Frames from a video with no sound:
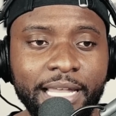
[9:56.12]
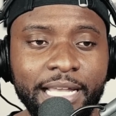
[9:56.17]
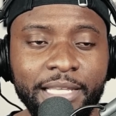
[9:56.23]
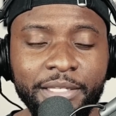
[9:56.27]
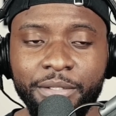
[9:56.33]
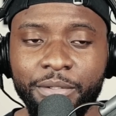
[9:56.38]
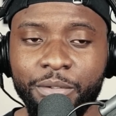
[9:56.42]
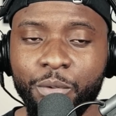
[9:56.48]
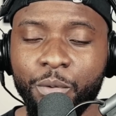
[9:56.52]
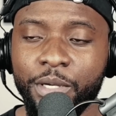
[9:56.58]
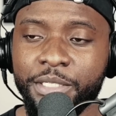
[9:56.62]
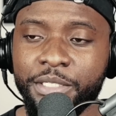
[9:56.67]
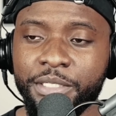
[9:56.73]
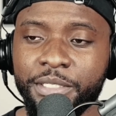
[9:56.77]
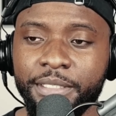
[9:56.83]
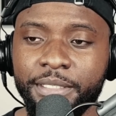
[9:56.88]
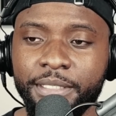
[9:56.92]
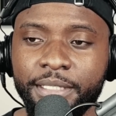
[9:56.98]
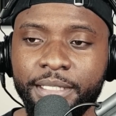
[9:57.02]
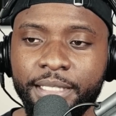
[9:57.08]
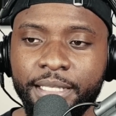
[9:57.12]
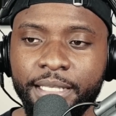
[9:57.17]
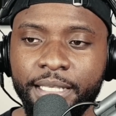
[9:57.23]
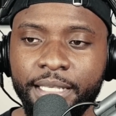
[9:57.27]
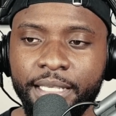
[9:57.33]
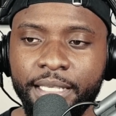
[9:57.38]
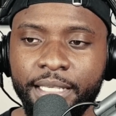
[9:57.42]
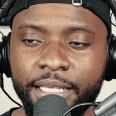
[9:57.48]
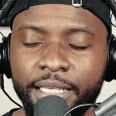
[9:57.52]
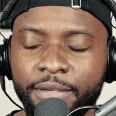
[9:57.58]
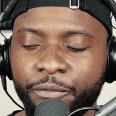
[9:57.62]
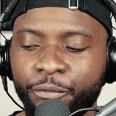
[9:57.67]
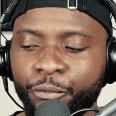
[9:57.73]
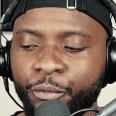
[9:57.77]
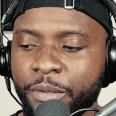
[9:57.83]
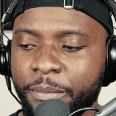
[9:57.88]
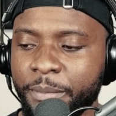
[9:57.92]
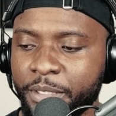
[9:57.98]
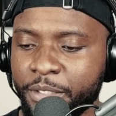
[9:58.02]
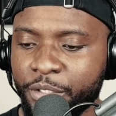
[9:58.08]
That's a good question. If
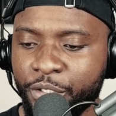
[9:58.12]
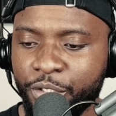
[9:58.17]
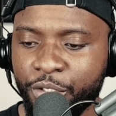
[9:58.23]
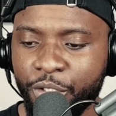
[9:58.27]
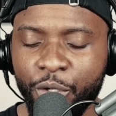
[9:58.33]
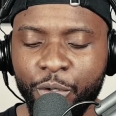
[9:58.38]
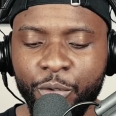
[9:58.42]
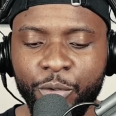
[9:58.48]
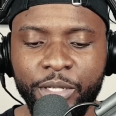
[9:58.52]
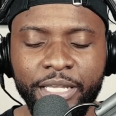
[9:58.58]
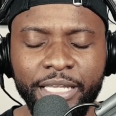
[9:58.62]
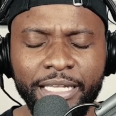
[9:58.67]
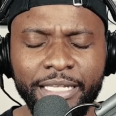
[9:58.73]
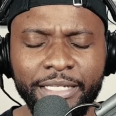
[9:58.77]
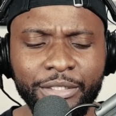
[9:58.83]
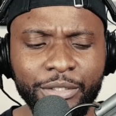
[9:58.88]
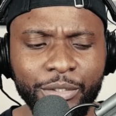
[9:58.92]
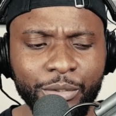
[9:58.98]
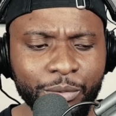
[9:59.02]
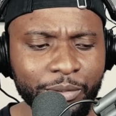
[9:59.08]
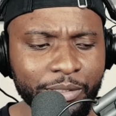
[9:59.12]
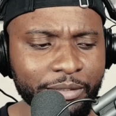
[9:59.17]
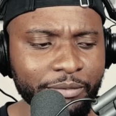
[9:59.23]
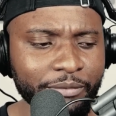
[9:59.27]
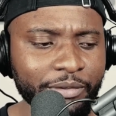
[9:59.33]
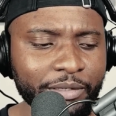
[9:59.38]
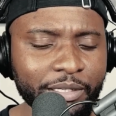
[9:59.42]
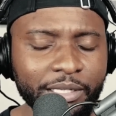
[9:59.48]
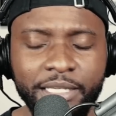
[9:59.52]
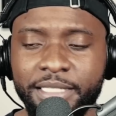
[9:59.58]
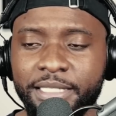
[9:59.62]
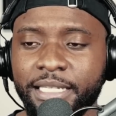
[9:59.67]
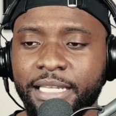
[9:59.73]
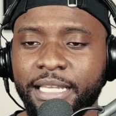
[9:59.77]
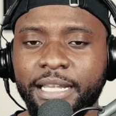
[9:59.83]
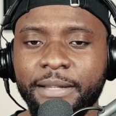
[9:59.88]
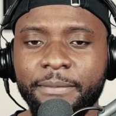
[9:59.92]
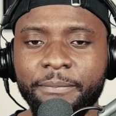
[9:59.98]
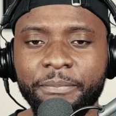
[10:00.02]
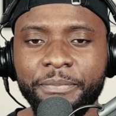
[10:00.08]
women are so intuitive, because
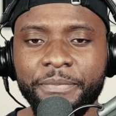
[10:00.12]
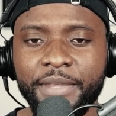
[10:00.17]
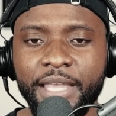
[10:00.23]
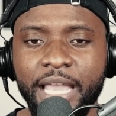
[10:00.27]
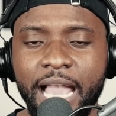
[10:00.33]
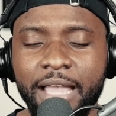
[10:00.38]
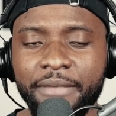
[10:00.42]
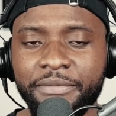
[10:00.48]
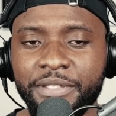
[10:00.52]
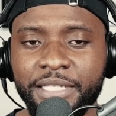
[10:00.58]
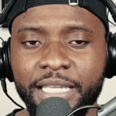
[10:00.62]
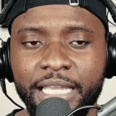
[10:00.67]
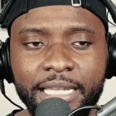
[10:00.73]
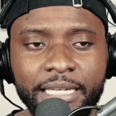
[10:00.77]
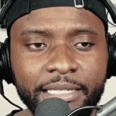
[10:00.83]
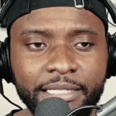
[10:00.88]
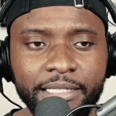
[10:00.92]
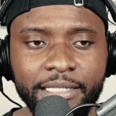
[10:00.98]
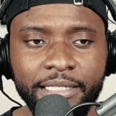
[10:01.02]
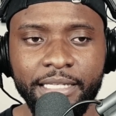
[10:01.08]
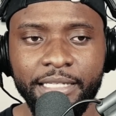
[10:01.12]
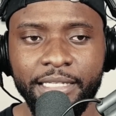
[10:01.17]
I've said in,